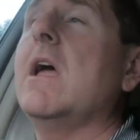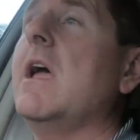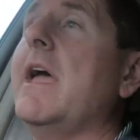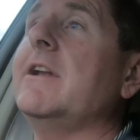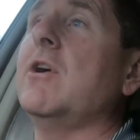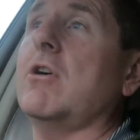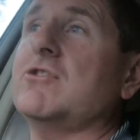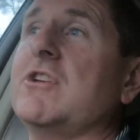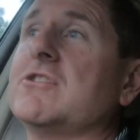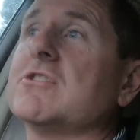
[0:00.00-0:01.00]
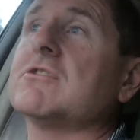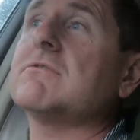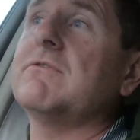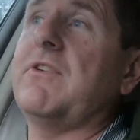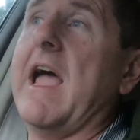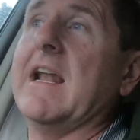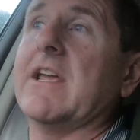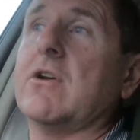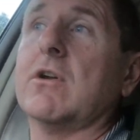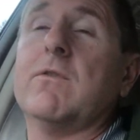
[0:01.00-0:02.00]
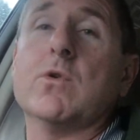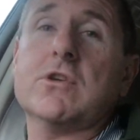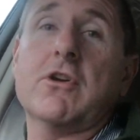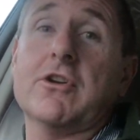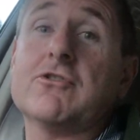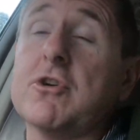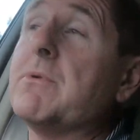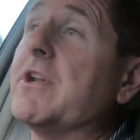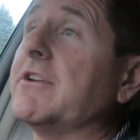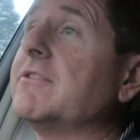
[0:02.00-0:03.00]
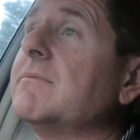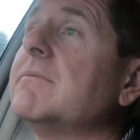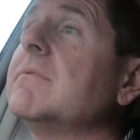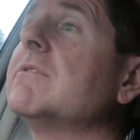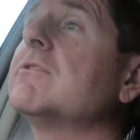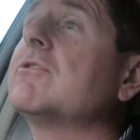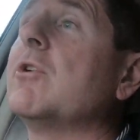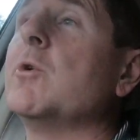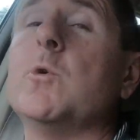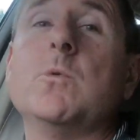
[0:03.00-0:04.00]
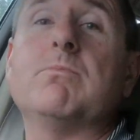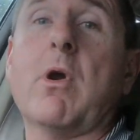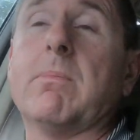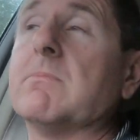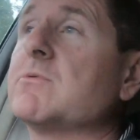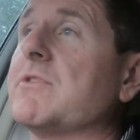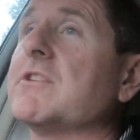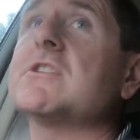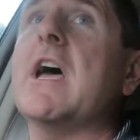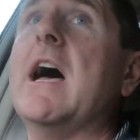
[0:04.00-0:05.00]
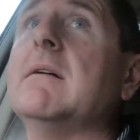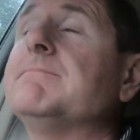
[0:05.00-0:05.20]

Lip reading: And knock sensors failing could have also contributed to problems with this car.